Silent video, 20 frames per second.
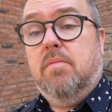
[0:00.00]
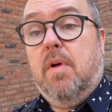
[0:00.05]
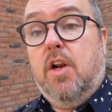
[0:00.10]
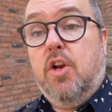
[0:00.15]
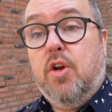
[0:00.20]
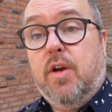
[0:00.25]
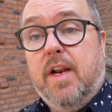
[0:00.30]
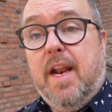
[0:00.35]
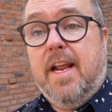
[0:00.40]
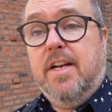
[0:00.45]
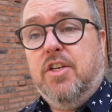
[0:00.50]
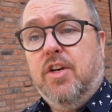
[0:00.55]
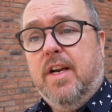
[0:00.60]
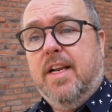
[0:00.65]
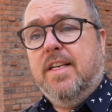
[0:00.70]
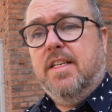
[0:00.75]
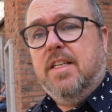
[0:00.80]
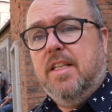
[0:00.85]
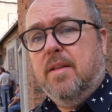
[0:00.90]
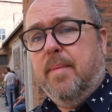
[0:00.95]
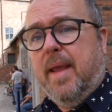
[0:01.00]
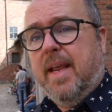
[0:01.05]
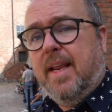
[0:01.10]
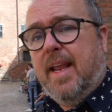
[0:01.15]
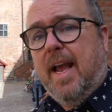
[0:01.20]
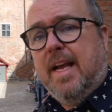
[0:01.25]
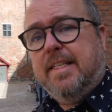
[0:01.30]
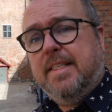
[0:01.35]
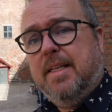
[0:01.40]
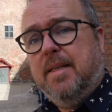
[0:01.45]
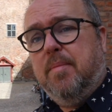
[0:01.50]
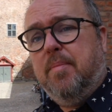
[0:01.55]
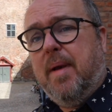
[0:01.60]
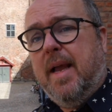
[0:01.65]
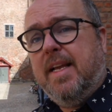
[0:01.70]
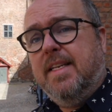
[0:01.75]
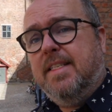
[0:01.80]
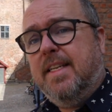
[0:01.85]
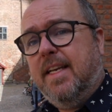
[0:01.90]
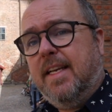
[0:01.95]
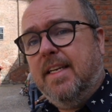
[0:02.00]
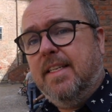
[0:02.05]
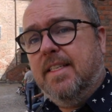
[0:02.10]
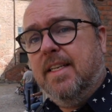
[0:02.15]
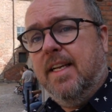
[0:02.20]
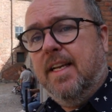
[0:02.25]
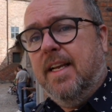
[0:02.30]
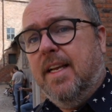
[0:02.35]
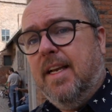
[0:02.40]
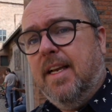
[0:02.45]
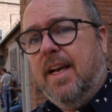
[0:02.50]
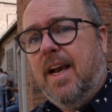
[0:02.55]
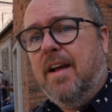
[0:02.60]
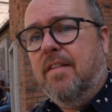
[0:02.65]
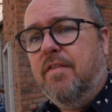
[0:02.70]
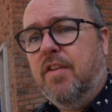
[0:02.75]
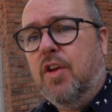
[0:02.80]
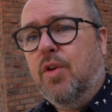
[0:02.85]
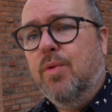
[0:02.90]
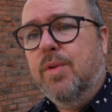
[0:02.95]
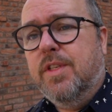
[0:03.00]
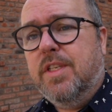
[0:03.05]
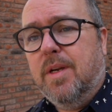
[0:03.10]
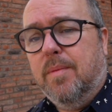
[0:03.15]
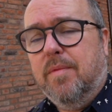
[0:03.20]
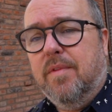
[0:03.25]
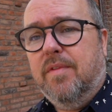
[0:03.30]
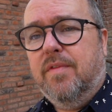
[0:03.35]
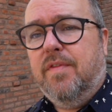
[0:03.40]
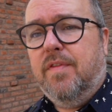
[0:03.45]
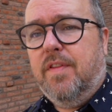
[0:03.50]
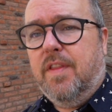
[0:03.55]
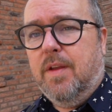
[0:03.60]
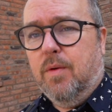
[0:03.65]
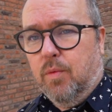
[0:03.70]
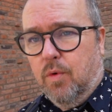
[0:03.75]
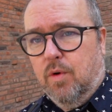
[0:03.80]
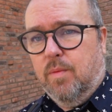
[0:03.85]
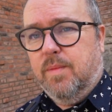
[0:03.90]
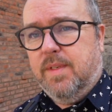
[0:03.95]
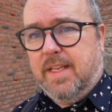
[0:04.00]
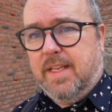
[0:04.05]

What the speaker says: And you can enter into the main castle, buy a ticket and view some of the rooms